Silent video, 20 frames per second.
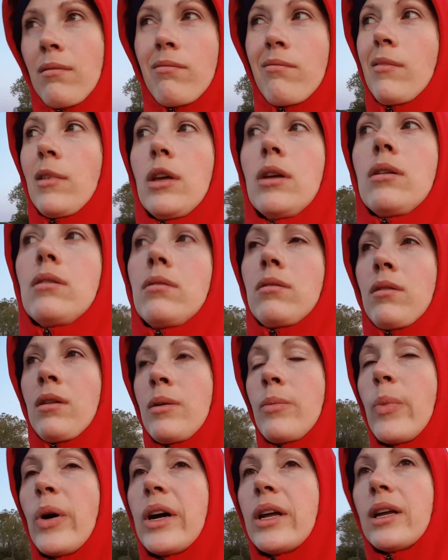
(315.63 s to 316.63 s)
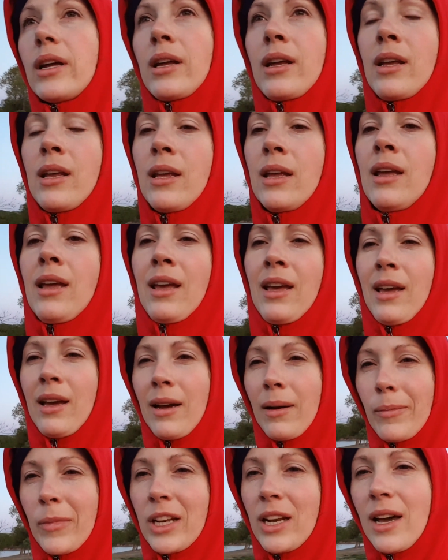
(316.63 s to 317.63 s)
yeah. But
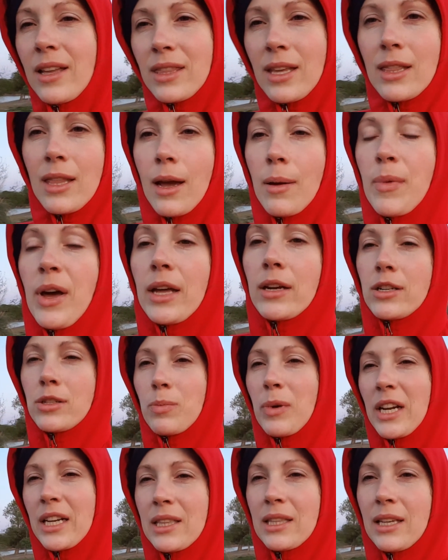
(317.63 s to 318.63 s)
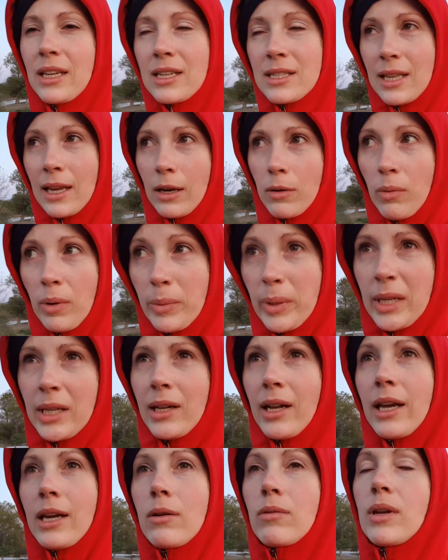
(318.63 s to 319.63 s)
I mean, not that that matters, but I think as like women,
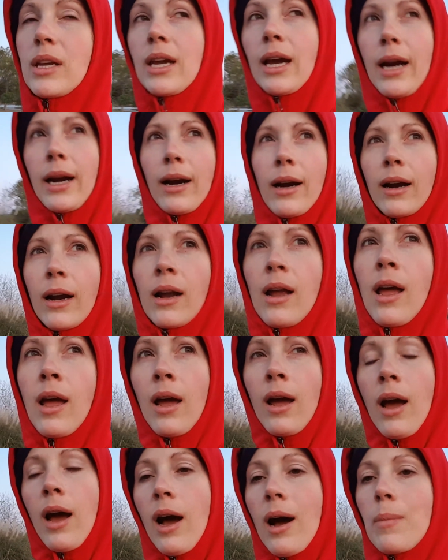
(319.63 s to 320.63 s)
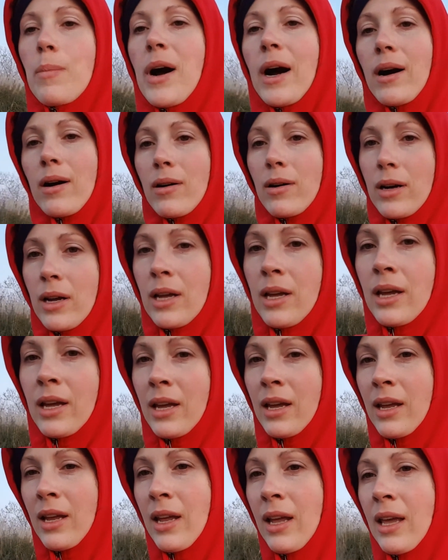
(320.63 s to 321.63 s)
like we care about,
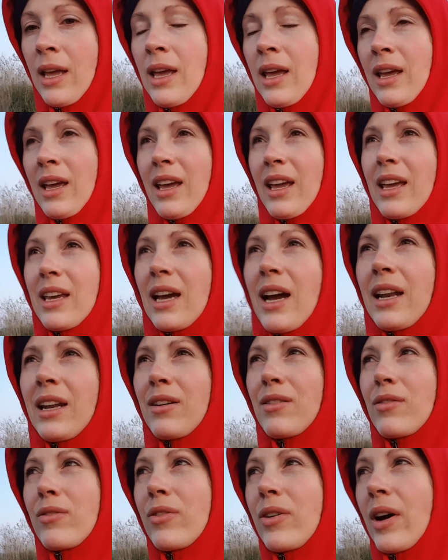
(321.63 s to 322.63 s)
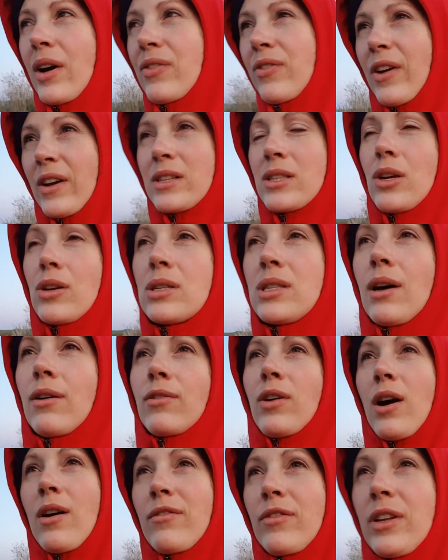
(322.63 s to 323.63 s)
it kind of affects our
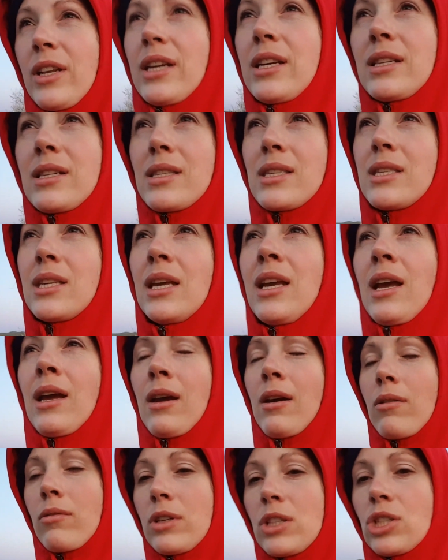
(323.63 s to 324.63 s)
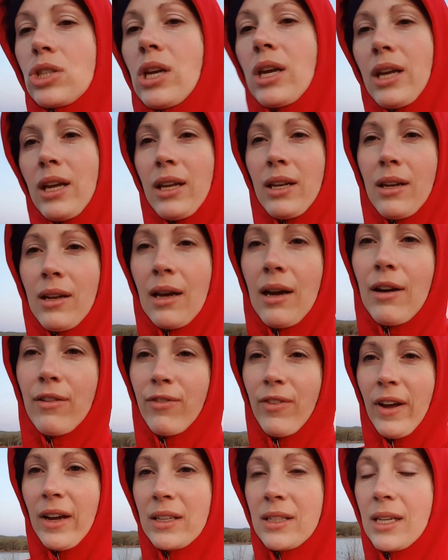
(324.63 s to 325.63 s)
self-confidence, which can
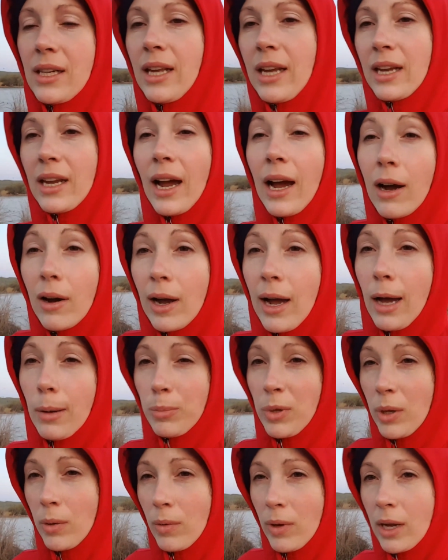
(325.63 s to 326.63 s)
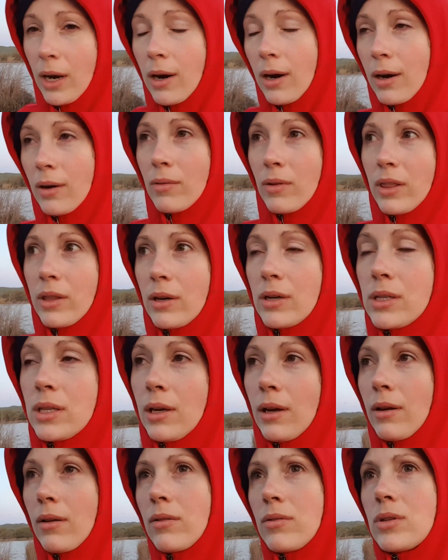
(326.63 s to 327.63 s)
affect like how happy we are with
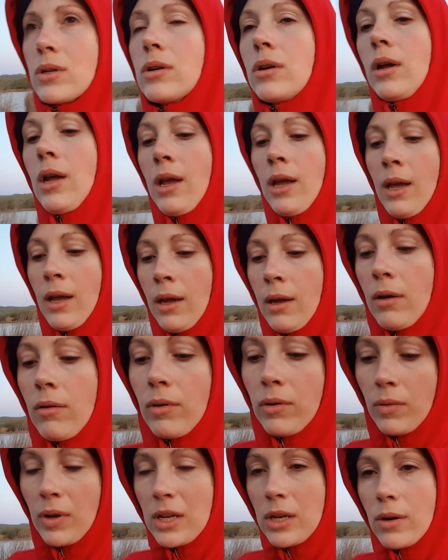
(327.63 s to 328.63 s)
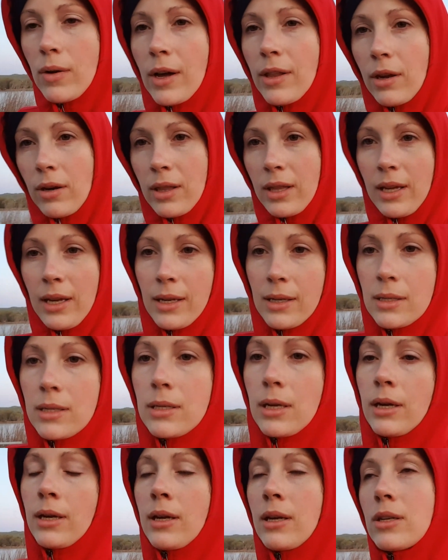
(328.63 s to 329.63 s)
ourselves or when we do other things.
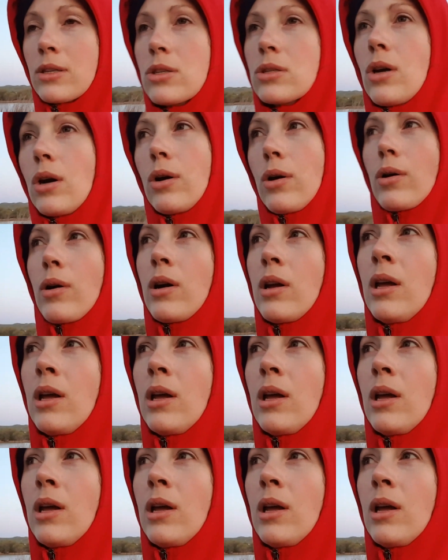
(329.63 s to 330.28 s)
So